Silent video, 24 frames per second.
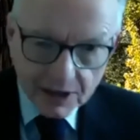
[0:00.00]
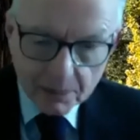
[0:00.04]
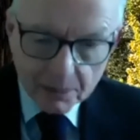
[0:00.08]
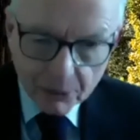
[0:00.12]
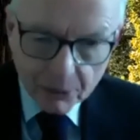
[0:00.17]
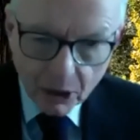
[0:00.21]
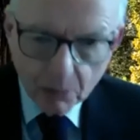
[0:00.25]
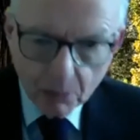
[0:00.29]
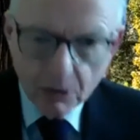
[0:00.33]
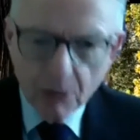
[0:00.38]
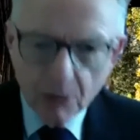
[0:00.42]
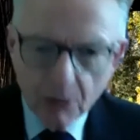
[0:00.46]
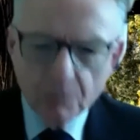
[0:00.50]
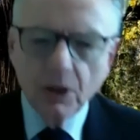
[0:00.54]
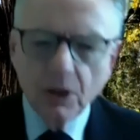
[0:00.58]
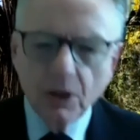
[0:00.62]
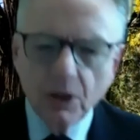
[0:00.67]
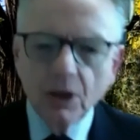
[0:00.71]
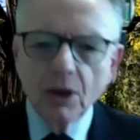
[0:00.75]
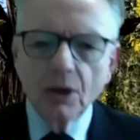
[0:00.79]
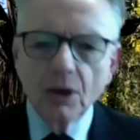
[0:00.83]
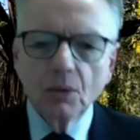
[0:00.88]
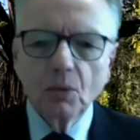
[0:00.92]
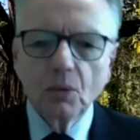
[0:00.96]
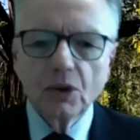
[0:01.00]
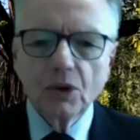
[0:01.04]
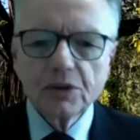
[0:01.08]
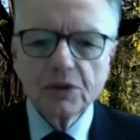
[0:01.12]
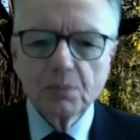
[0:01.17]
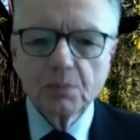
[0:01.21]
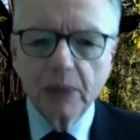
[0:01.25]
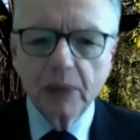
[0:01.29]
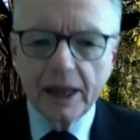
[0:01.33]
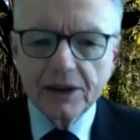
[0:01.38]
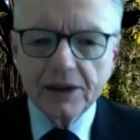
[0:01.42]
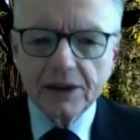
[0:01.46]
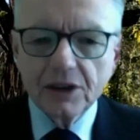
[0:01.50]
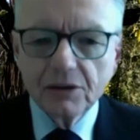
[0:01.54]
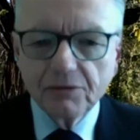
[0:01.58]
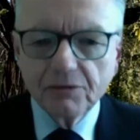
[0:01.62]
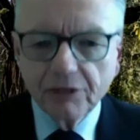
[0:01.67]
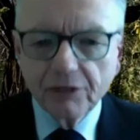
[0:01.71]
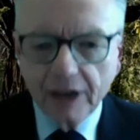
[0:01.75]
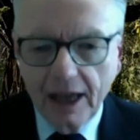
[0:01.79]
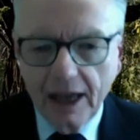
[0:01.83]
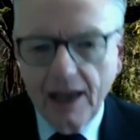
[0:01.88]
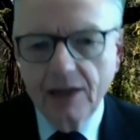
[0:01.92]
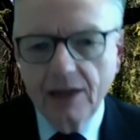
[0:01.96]
problem was blended
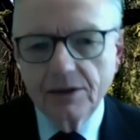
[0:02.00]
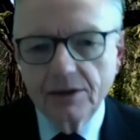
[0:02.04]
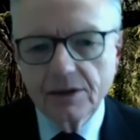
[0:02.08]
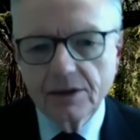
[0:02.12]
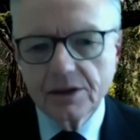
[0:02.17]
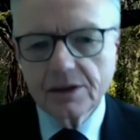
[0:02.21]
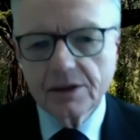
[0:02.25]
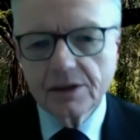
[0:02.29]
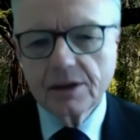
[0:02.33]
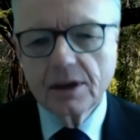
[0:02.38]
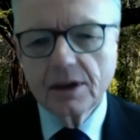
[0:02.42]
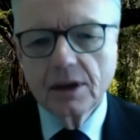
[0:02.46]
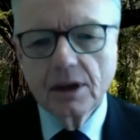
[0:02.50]
finance.